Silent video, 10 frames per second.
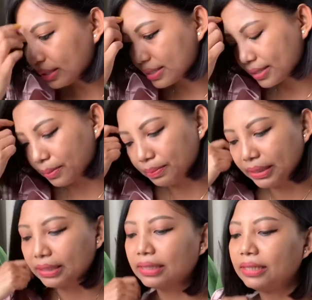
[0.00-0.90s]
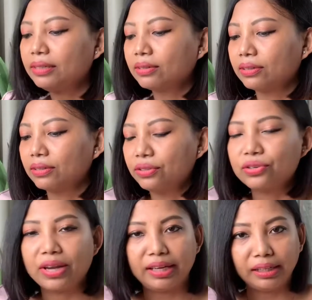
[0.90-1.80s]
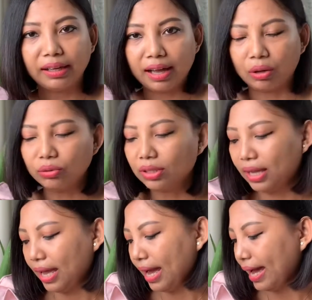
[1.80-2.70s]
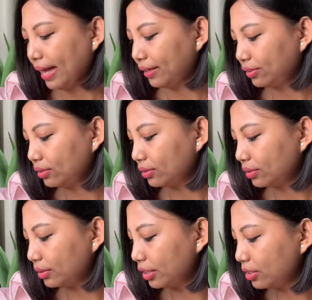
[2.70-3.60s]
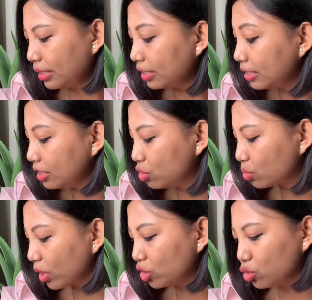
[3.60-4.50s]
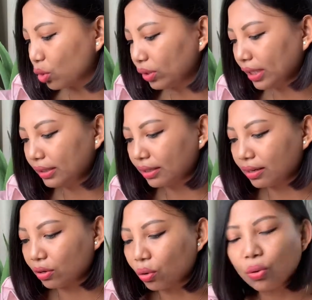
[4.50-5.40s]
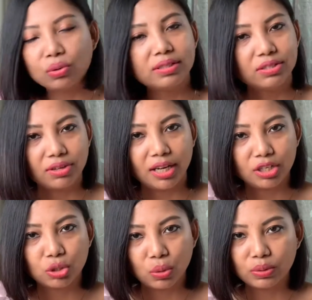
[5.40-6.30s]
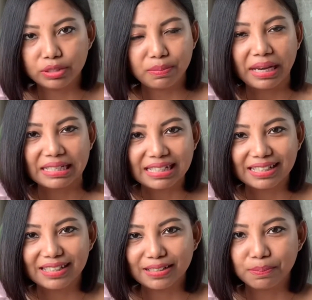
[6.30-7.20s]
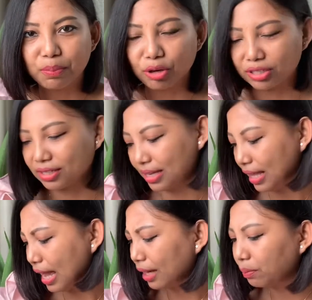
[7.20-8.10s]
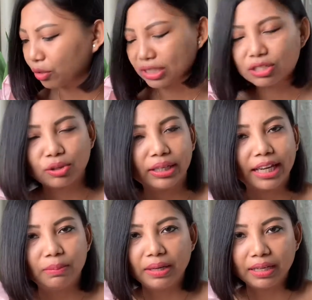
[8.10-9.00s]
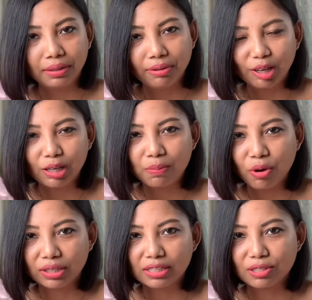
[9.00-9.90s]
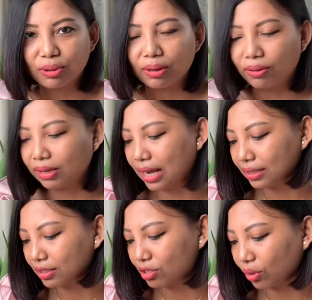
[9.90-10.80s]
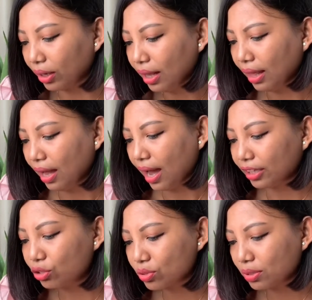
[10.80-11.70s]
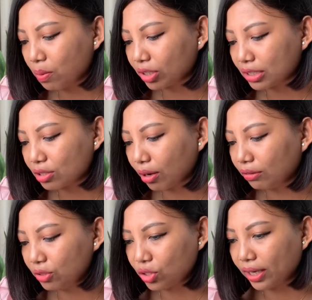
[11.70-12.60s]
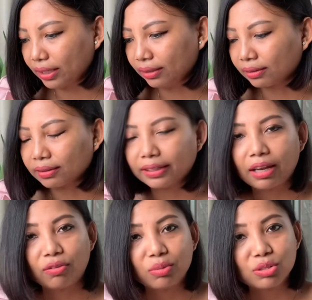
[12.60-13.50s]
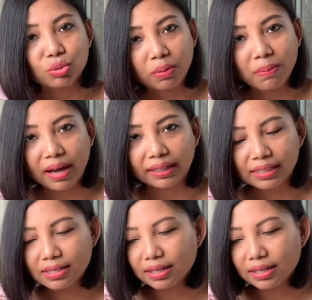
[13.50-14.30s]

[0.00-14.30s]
completely draining out, and it needs to ensure that there are drainage holes made in the pot. And potting soil can be any regular potting soil or garden soil. I use the potting soil which I get from the supermarket,